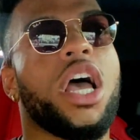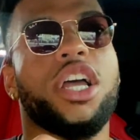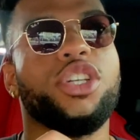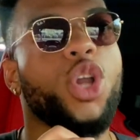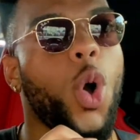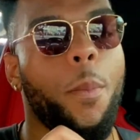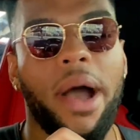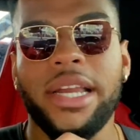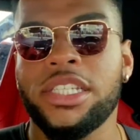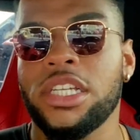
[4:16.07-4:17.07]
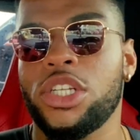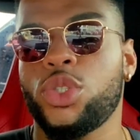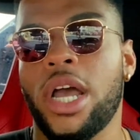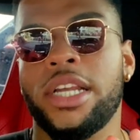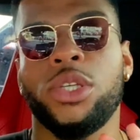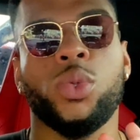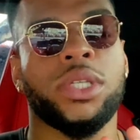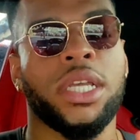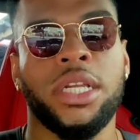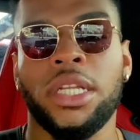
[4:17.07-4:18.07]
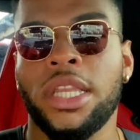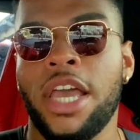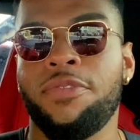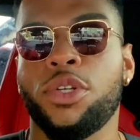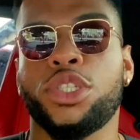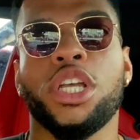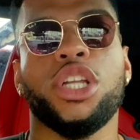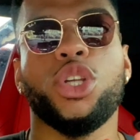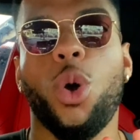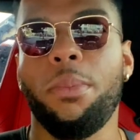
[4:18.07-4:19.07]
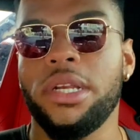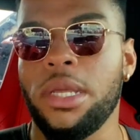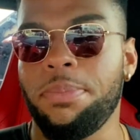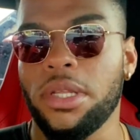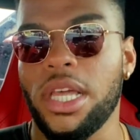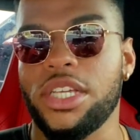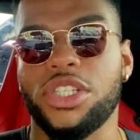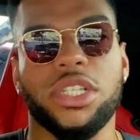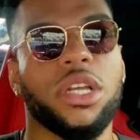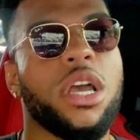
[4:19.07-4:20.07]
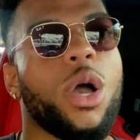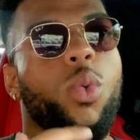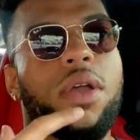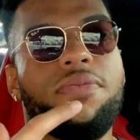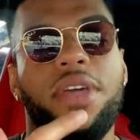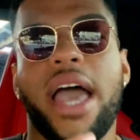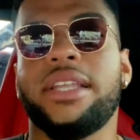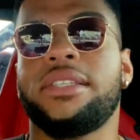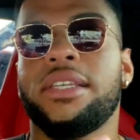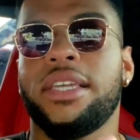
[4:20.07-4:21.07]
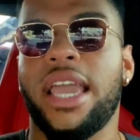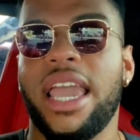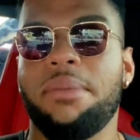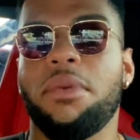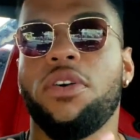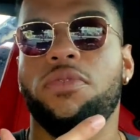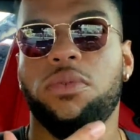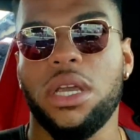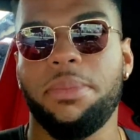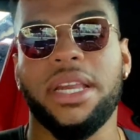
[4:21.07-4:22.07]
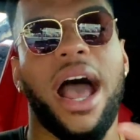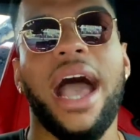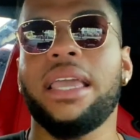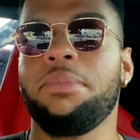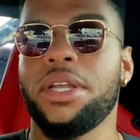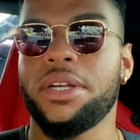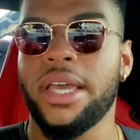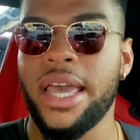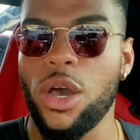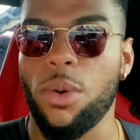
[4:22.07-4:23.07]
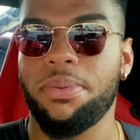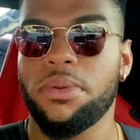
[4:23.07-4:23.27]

Nobody's going to try to use any leverage, no manipulation, when that is the game of women. I am here to help.